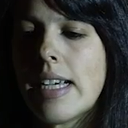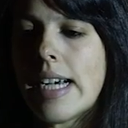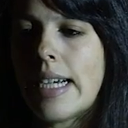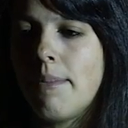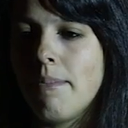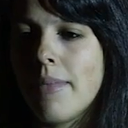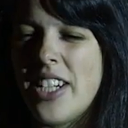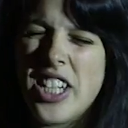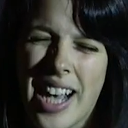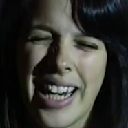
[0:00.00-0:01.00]
And
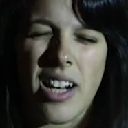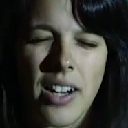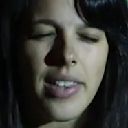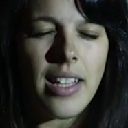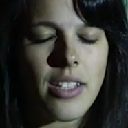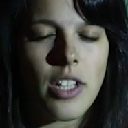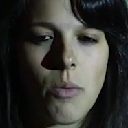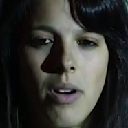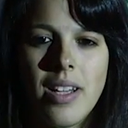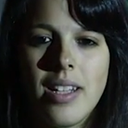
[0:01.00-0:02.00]
she kind of got everything that she
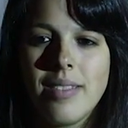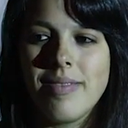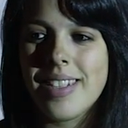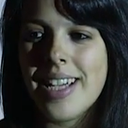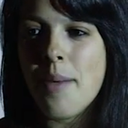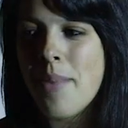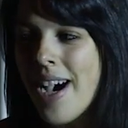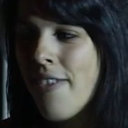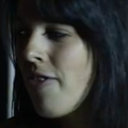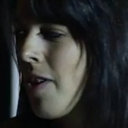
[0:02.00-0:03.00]
wanted,
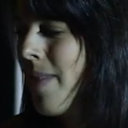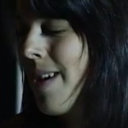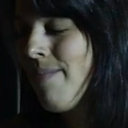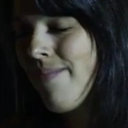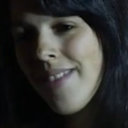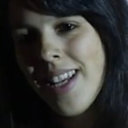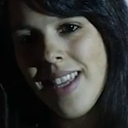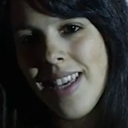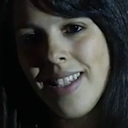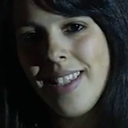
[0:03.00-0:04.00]
apart from
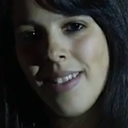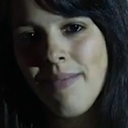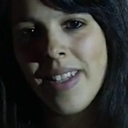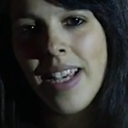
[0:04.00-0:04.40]
this.